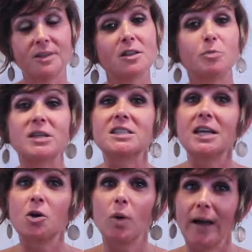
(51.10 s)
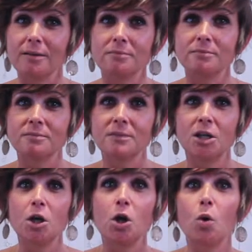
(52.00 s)
The big takeaway:
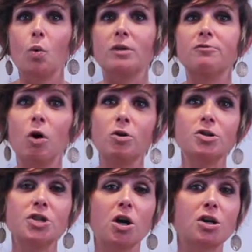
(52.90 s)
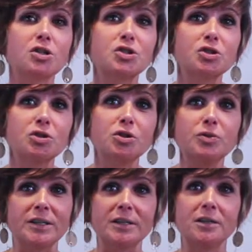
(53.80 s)
when voters are
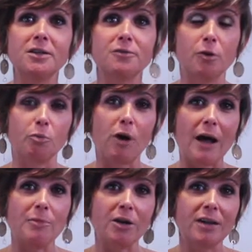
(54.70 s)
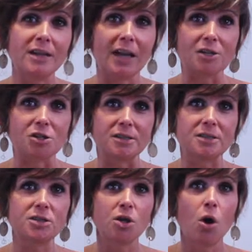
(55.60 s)
excluded from primary
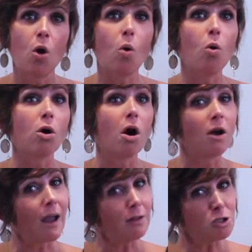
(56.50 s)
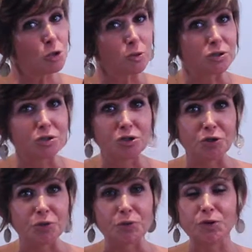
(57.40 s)
elections or are eligible to
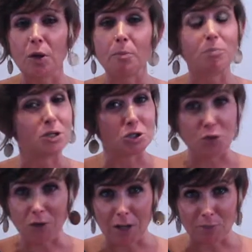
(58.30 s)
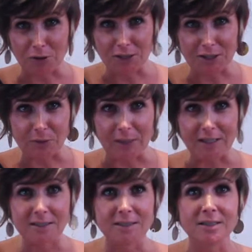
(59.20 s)
choose but do not
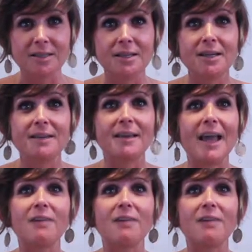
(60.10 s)
participate, they